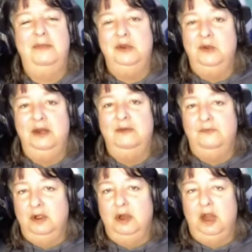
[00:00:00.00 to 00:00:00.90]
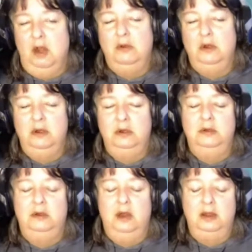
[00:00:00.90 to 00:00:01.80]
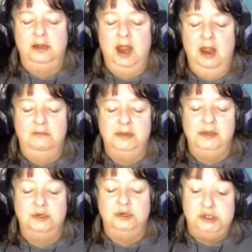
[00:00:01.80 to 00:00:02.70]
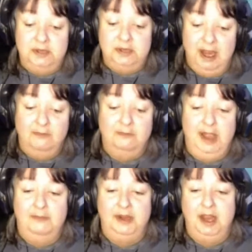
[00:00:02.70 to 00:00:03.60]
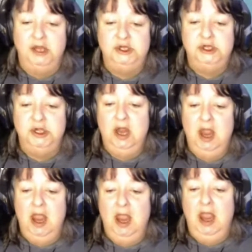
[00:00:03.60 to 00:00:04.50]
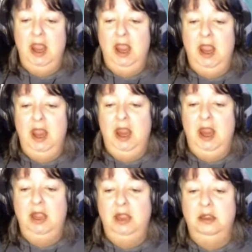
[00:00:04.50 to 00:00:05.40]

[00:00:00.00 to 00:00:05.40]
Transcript: it for, long time. So she gave him an application, and